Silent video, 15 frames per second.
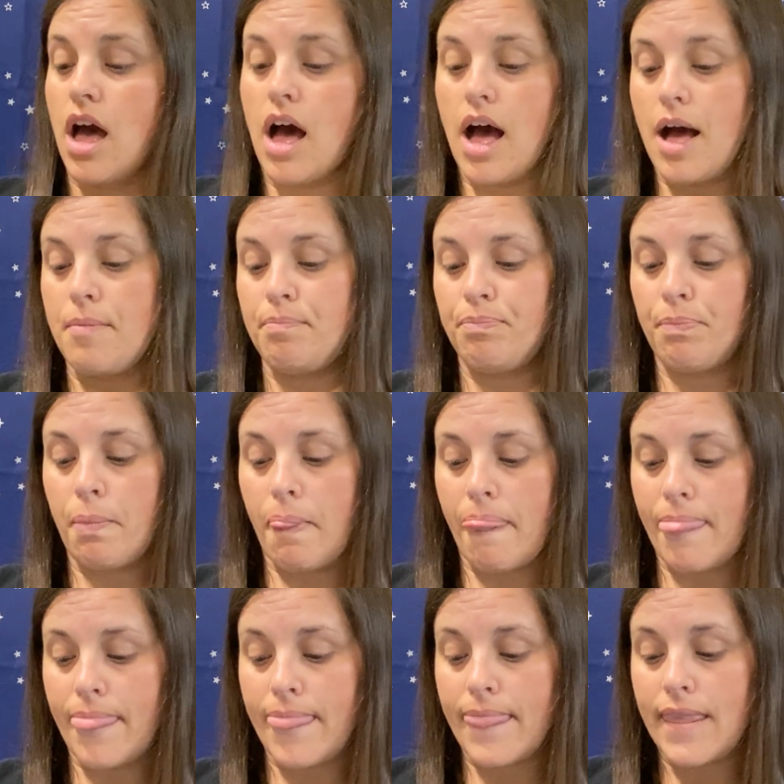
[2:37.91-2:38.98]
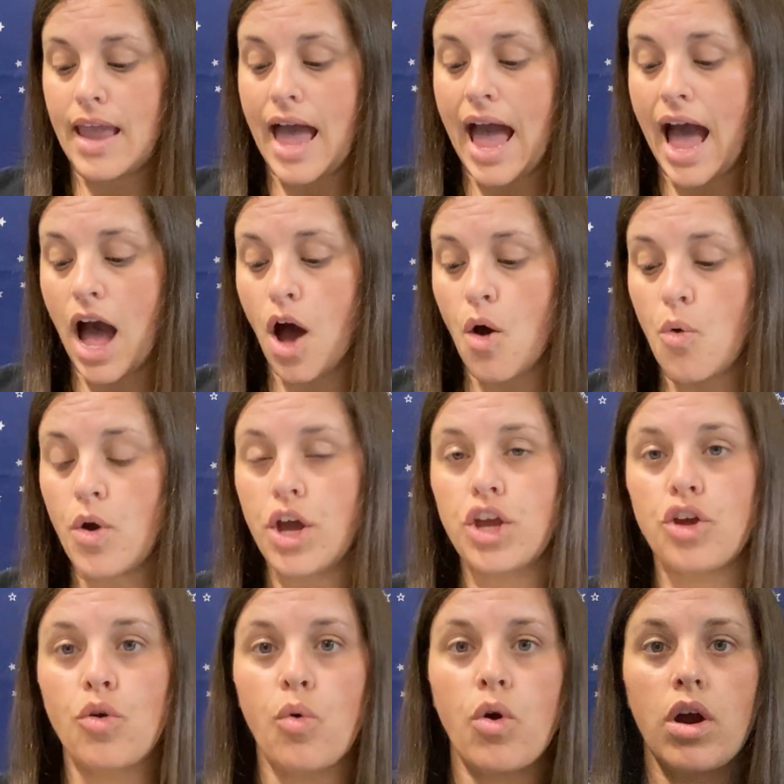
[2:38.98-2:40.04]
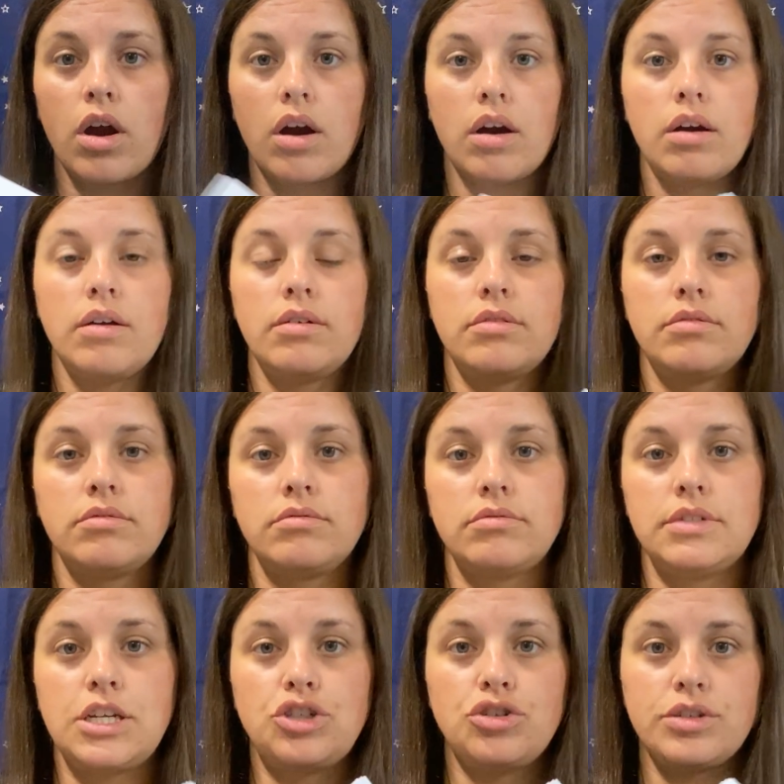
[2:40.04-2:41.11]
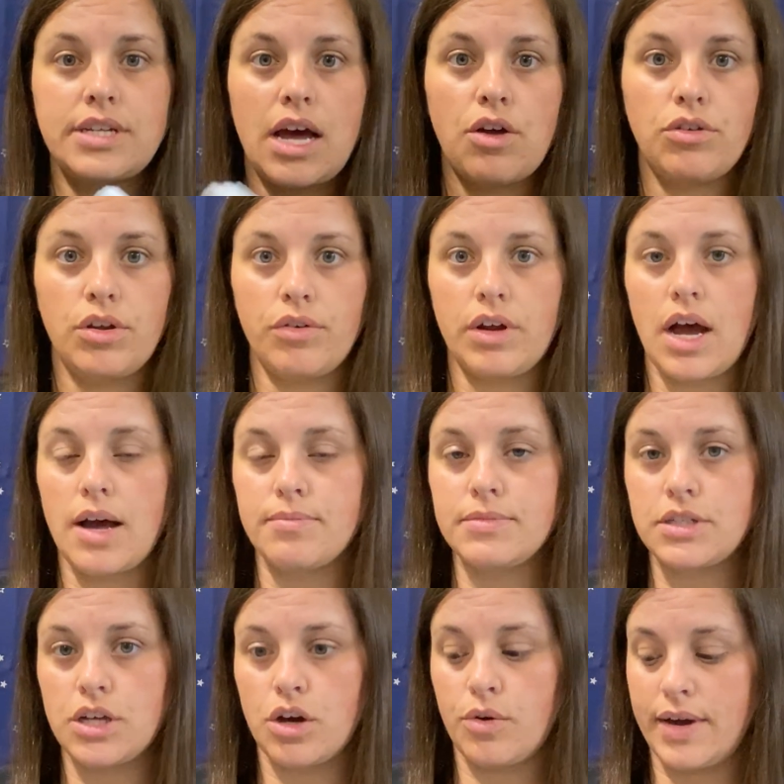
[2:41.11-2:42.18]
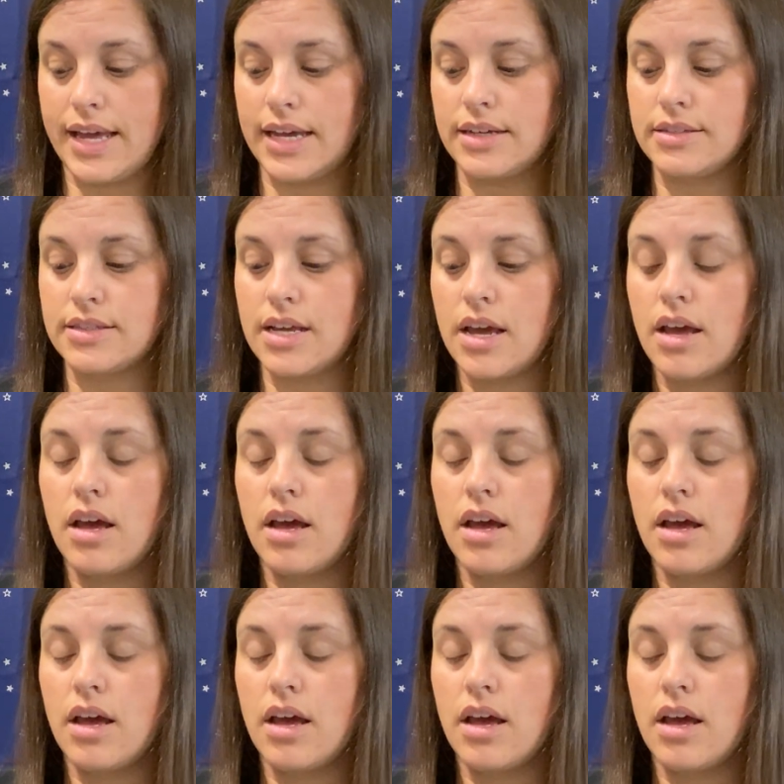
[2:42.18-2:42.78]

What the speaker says: How your digital download comes though is,